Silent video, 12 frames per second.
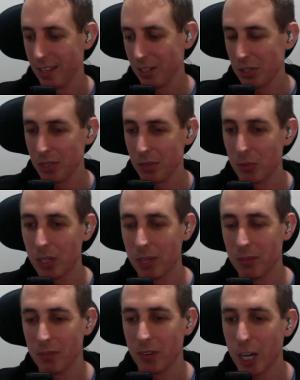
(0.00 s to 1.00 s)
using real
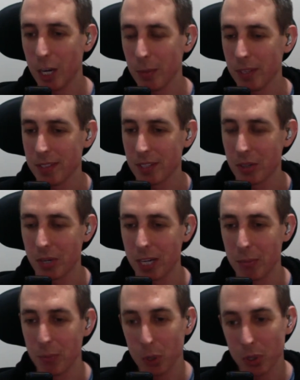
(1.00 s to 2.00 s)
environments to create
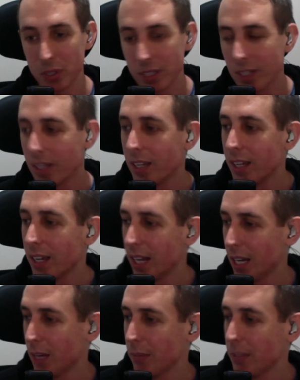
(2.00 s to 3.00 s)
a mood.
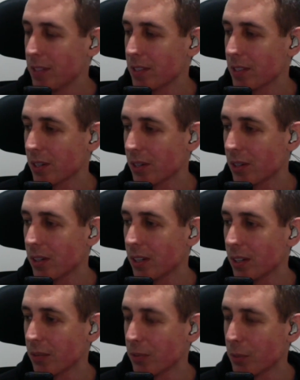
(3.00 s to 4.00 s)
And so
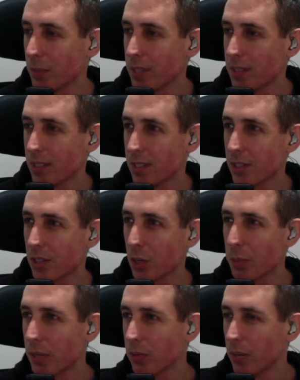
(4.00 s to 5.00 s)
from his
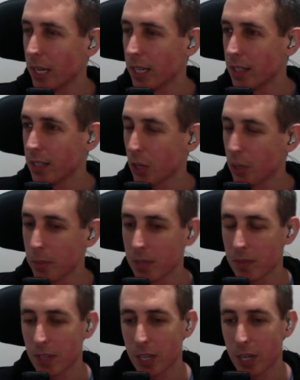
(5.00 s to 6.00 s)
Dystopian Rains
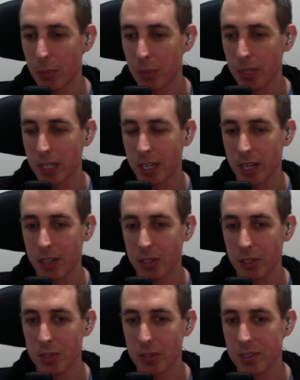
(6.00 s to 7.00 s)
Omnisphere library, I
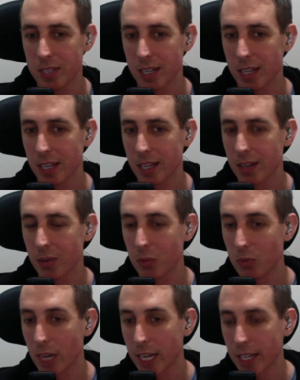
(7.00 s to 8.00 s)
used a
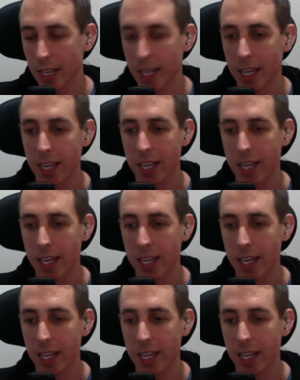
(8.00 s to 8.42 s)
rain layer,